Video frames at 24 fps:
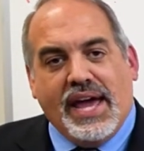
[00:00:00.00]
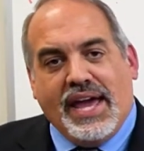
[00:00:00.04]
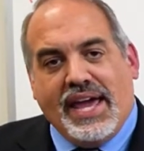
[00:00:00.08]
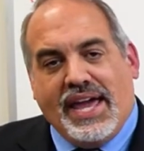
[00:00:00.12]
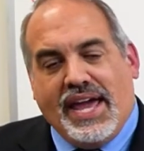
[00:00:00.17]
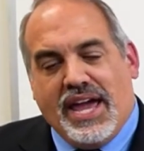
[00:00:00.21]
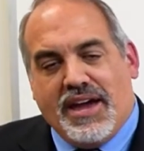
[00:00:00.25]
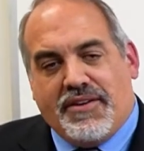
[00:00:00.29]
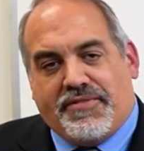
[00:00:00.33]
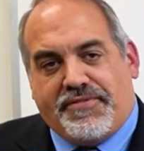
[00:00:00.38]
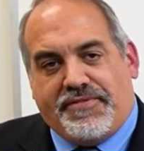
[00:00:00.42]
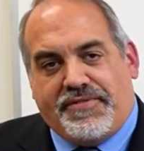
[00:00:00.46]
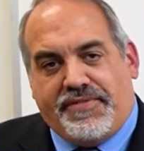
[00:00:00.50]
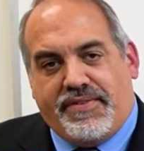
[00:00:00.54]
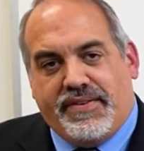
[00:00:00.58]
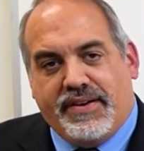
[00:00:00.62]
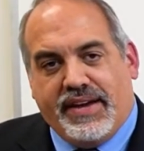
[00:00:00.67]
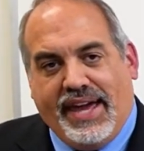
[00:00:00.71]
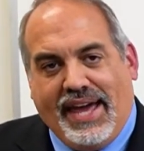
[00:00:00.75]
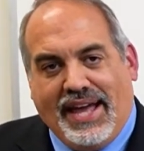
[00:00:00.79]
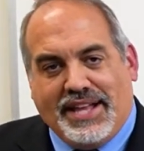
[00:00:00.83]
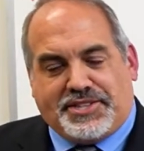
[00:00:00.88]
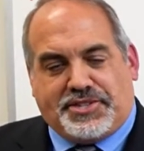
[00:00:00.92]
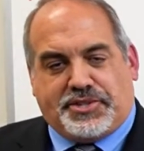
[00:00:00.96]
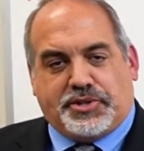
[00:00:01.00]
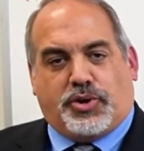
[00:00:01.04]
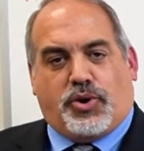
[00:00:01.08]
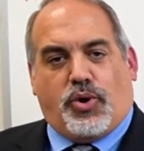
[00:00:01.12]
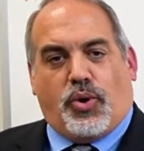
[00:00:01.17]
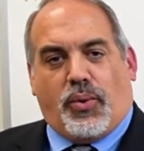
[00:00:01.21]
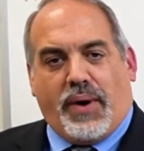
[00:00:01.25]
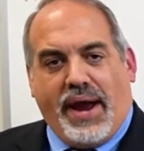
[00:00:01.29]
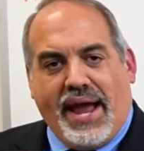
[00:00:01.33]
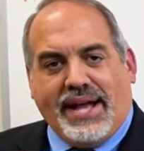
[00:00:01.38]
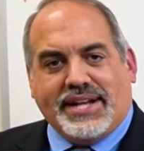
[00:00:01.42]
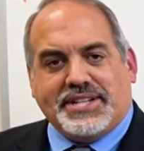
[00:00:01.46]
if it's
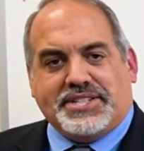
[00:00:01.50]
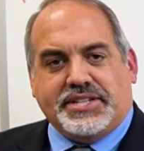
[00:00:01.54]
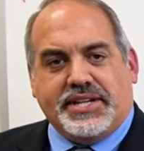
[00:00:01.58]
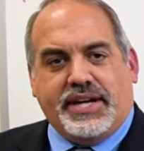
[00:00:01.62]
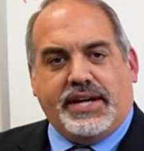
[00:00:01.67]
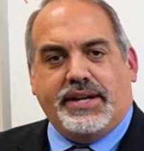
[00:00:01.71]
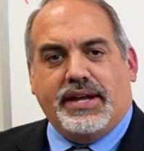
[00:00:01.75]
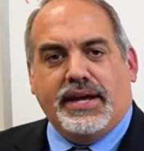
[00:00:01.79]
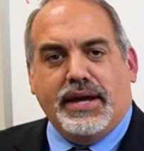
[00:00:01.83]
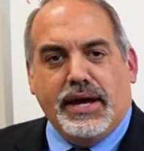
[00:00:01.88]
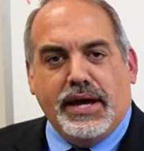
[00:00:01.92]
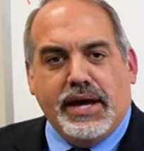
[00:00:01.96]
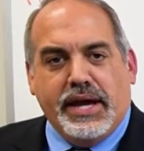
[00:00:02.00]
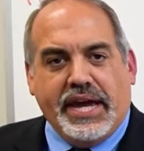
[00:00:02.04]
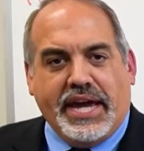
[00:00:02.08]
granted,